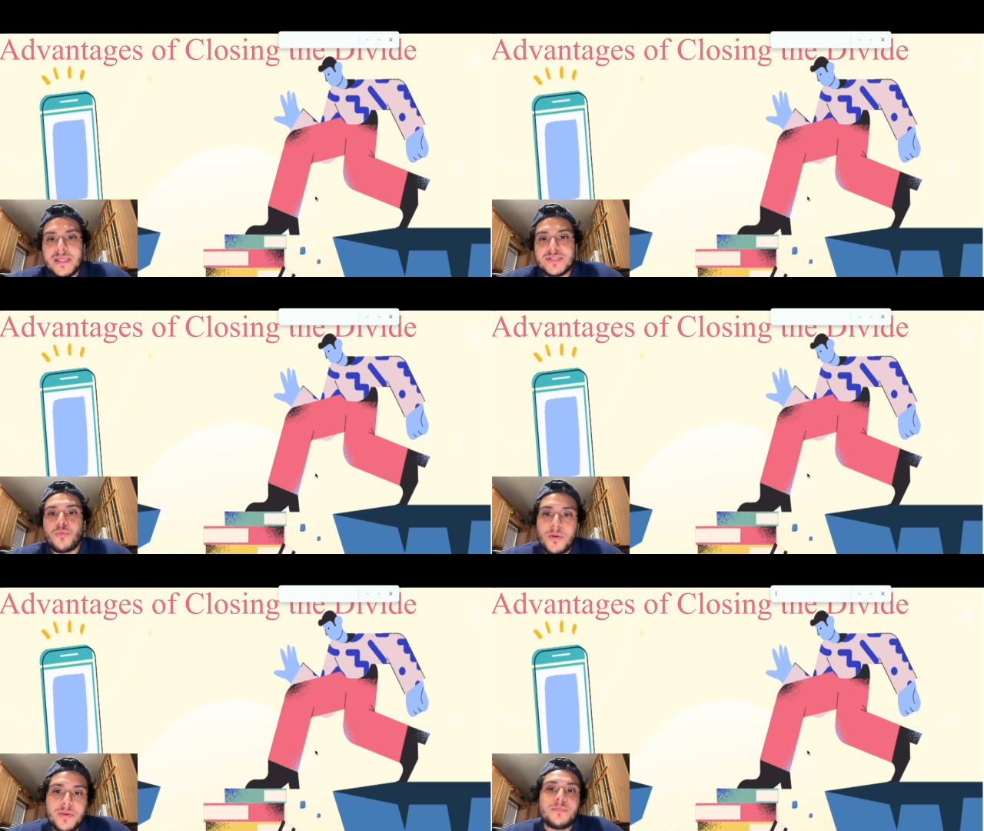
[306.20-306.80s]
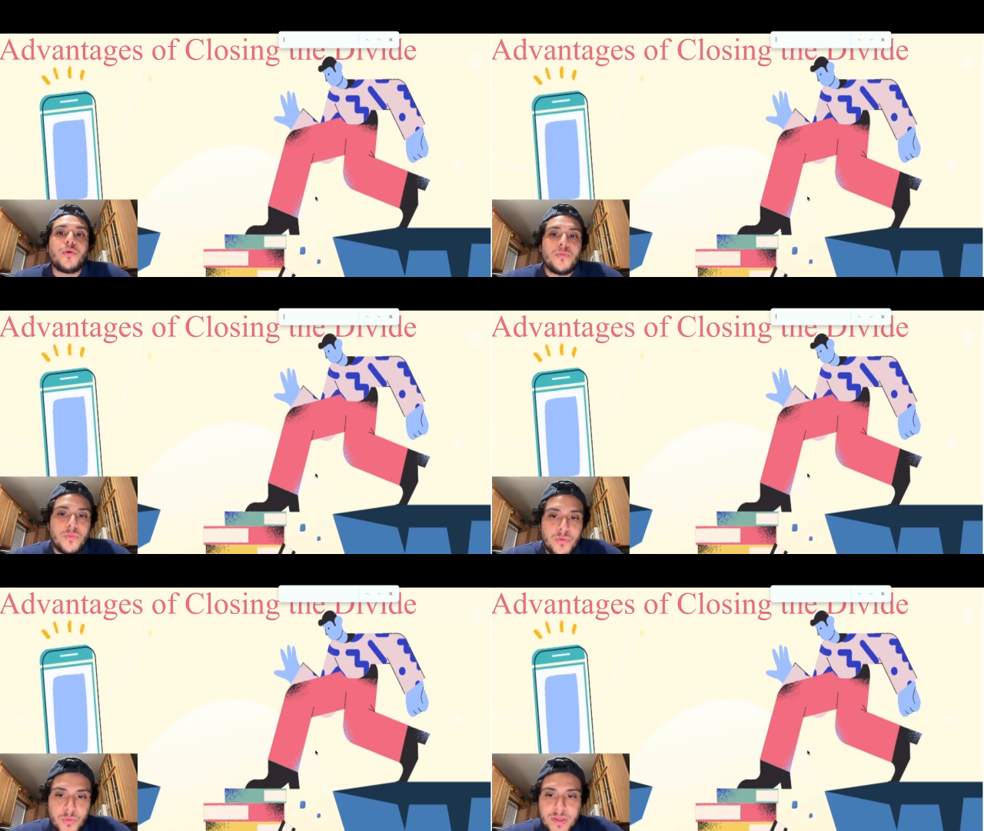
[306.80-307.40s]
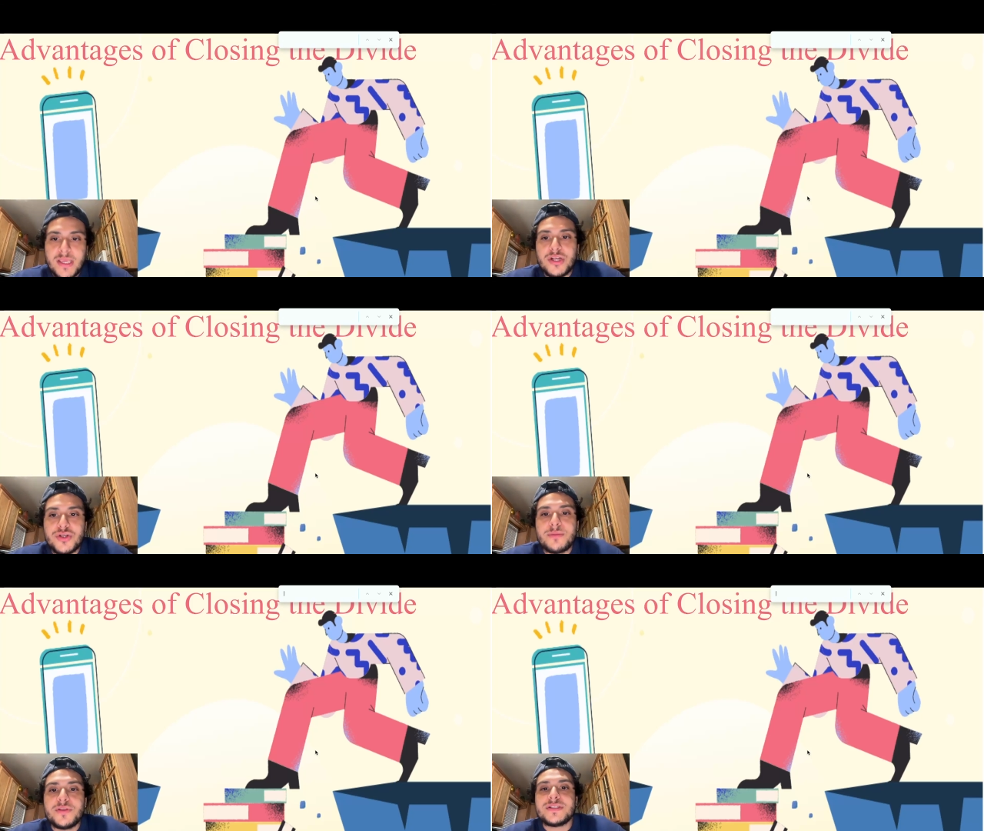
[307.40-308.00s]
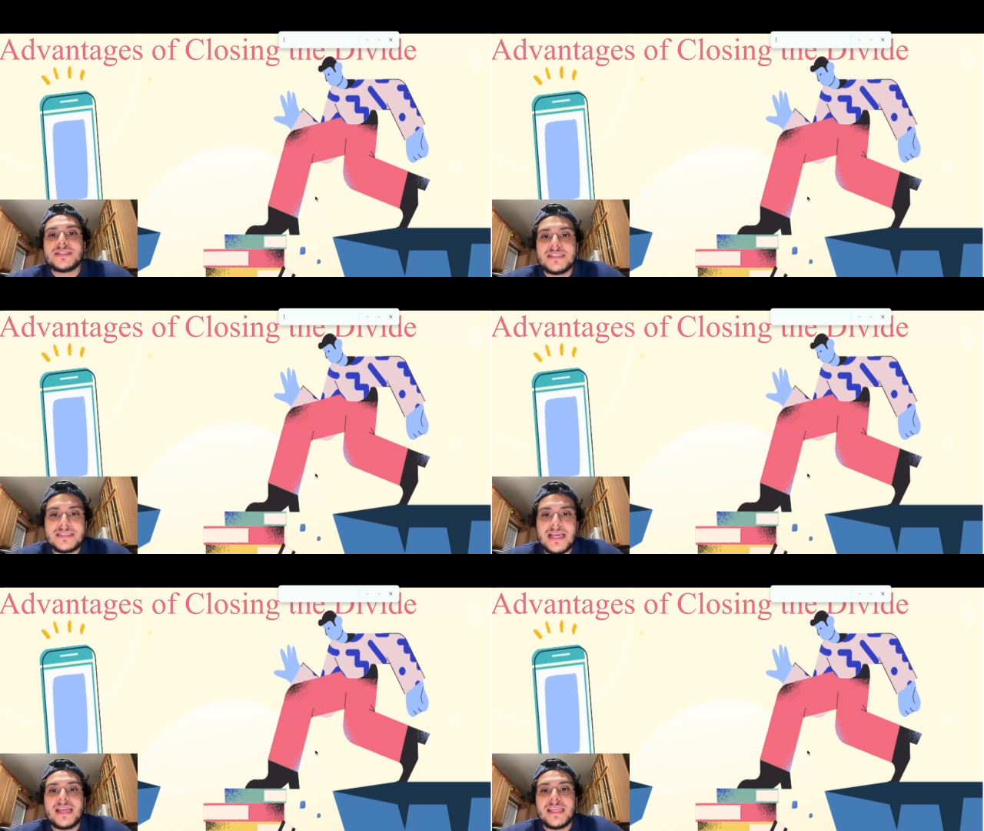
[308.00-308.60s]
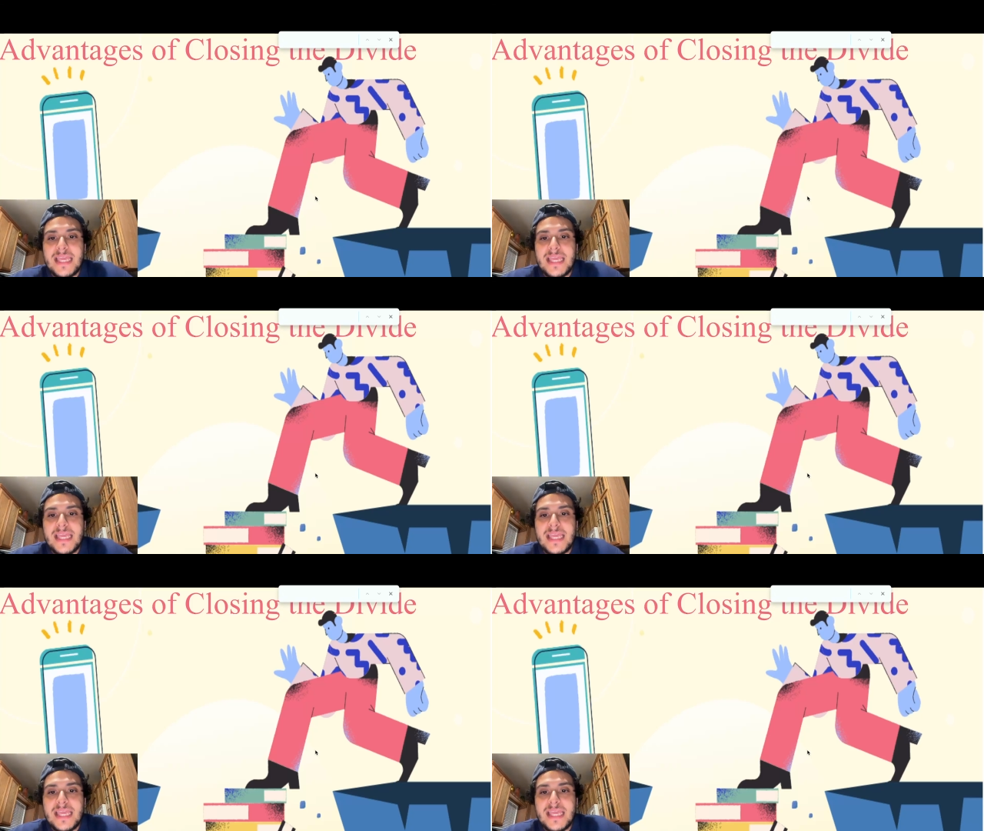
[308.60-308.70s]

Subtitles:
more people who can contribute to society